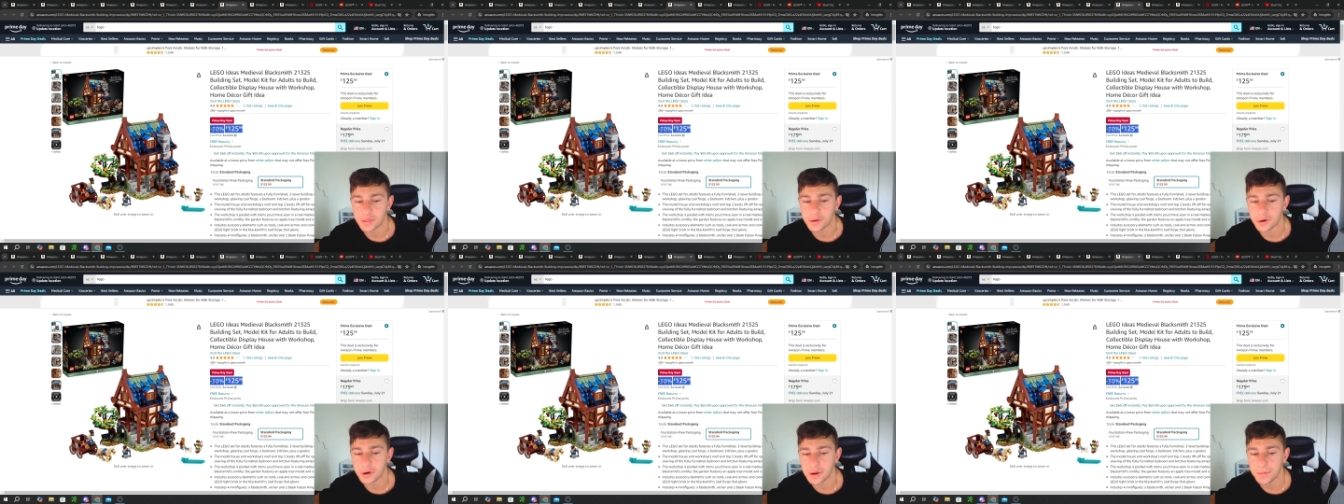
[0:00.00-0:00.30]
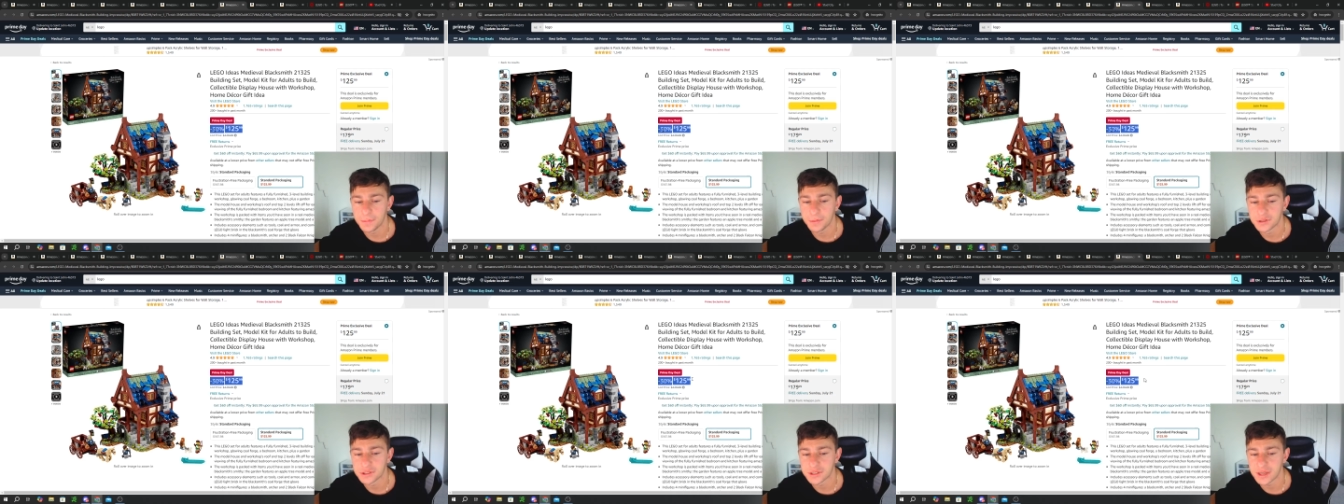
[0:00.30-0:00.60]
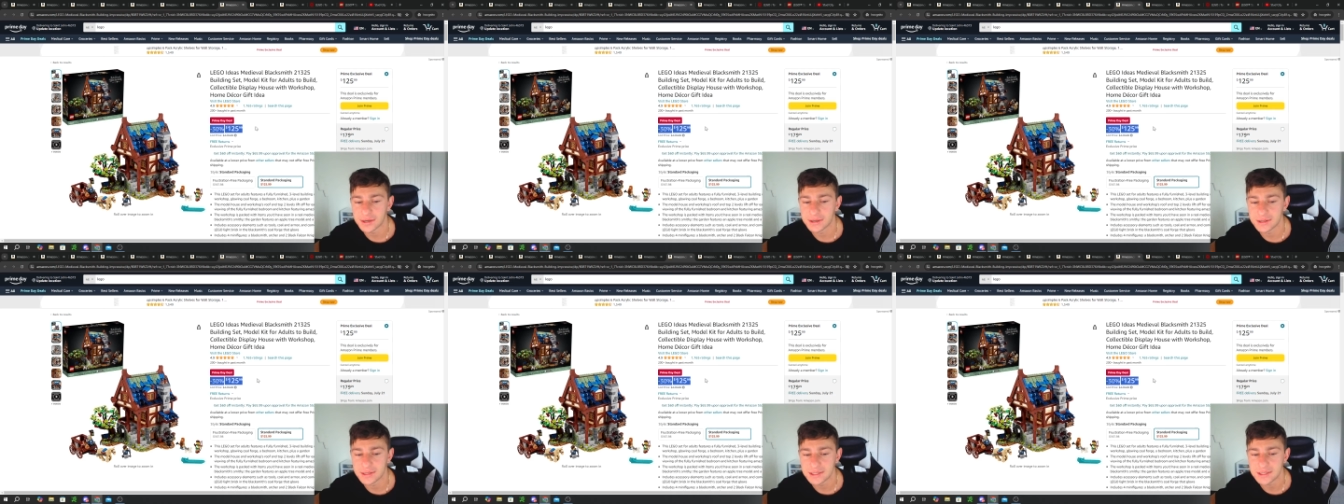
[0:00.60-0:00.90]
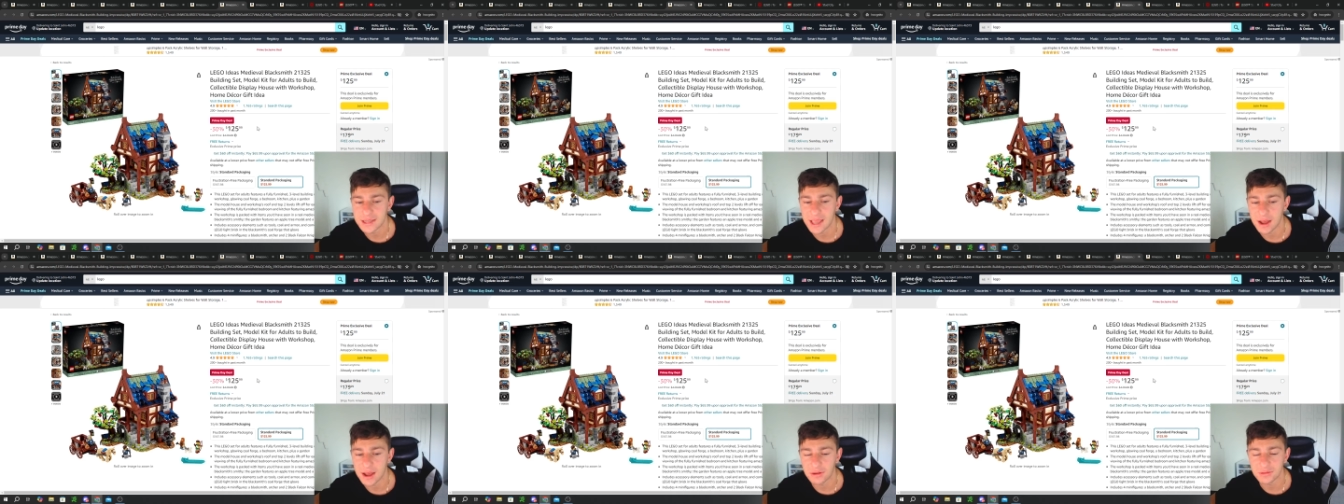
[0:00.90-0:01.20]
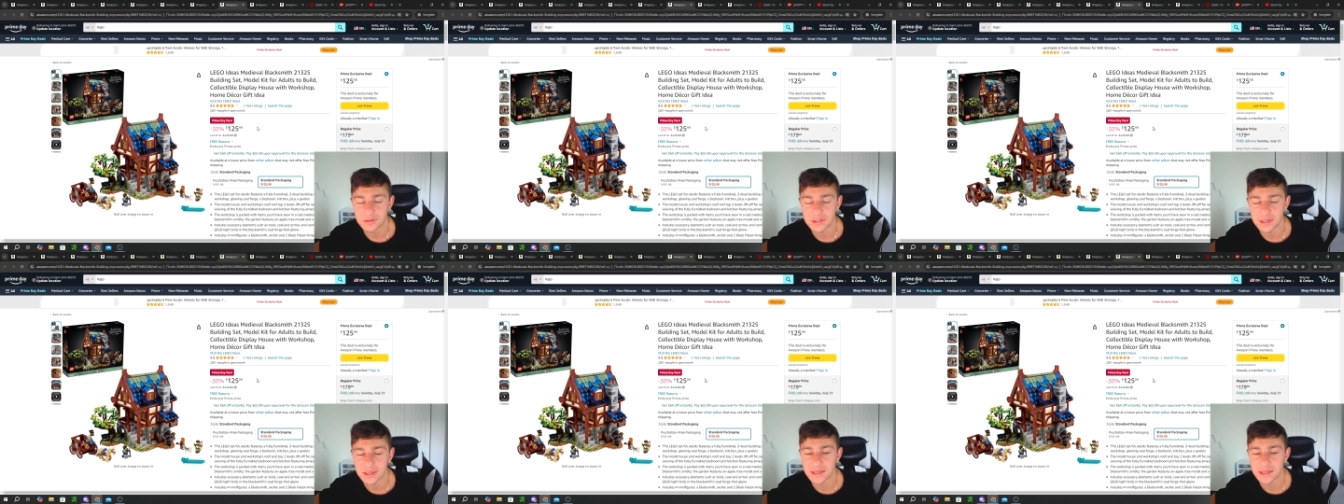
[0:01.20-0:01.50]
30%
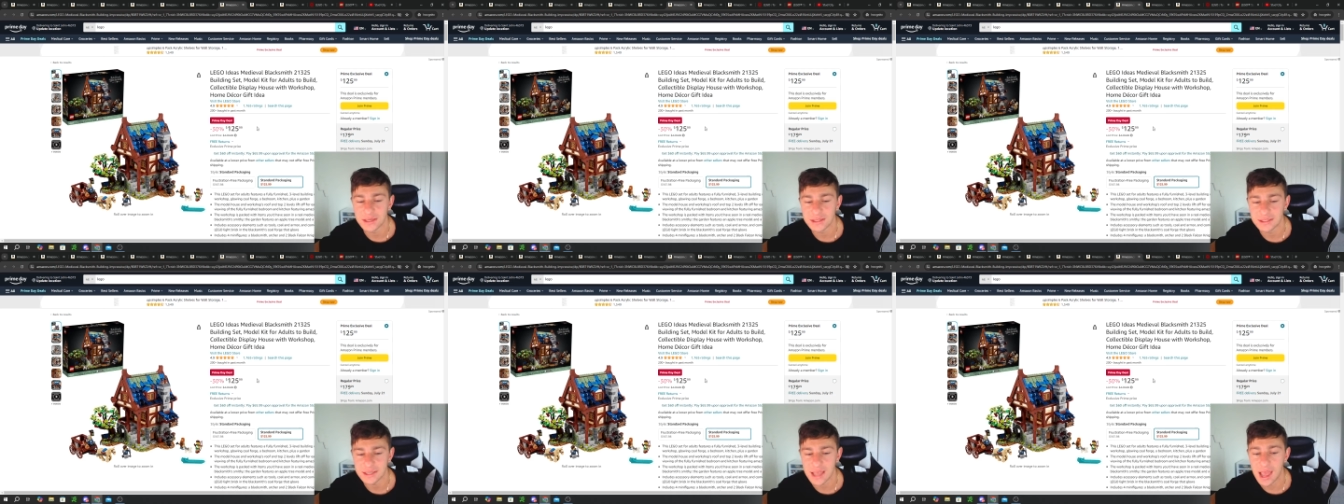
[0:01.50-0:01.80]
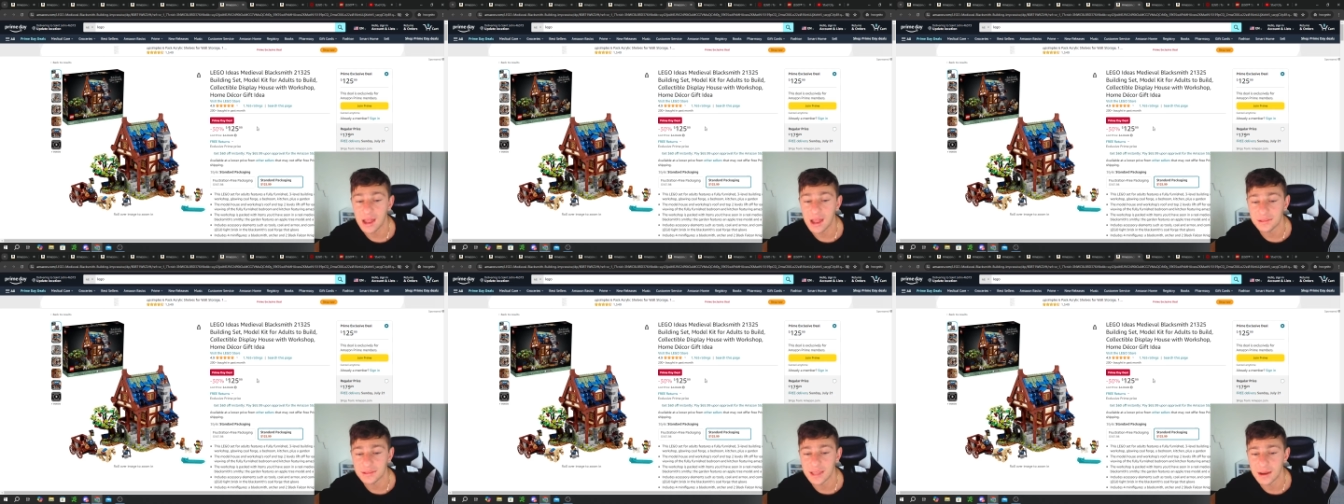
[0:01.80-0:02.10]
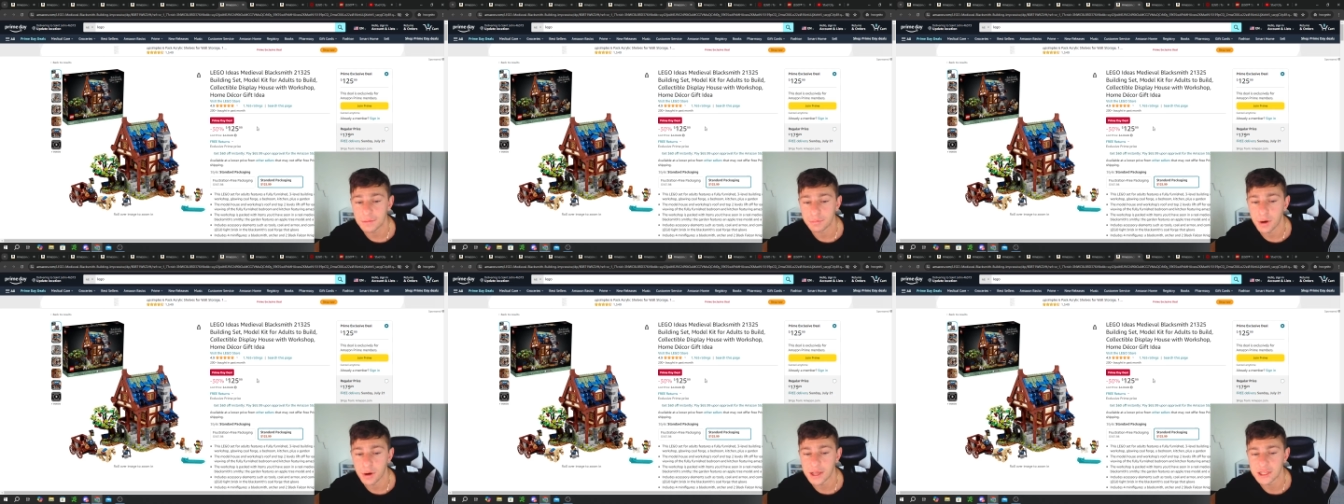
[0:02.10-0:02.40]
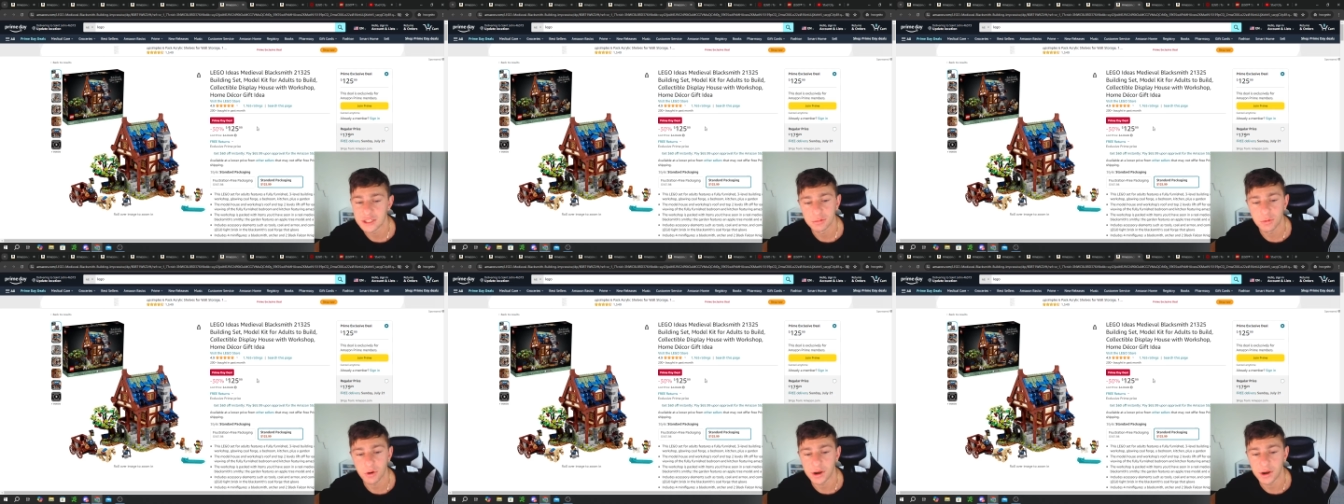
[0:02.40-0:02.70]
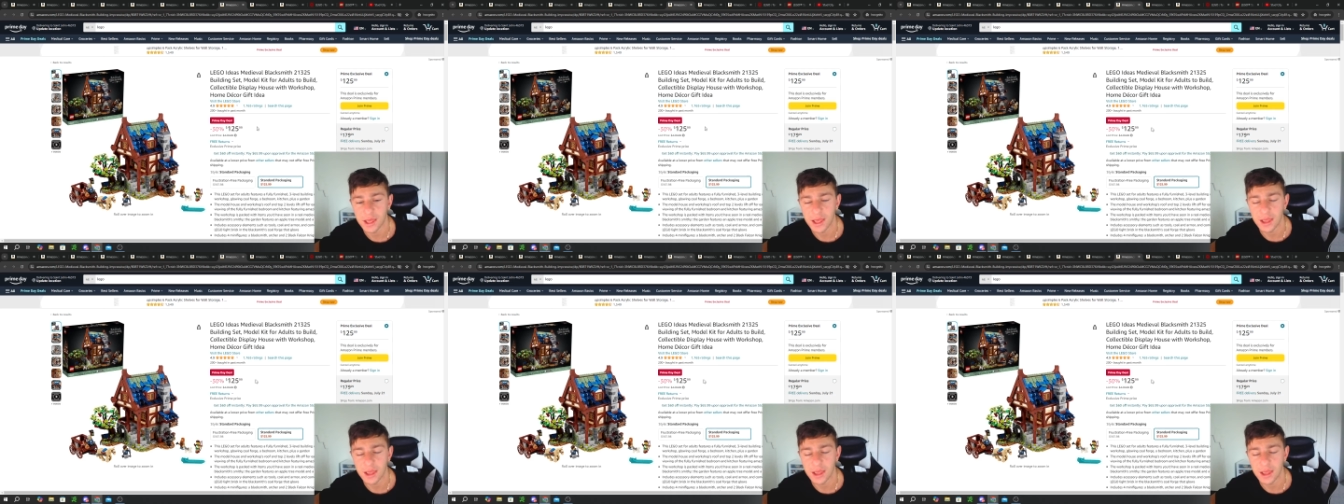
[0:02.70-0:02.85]
discounts, is at that price point.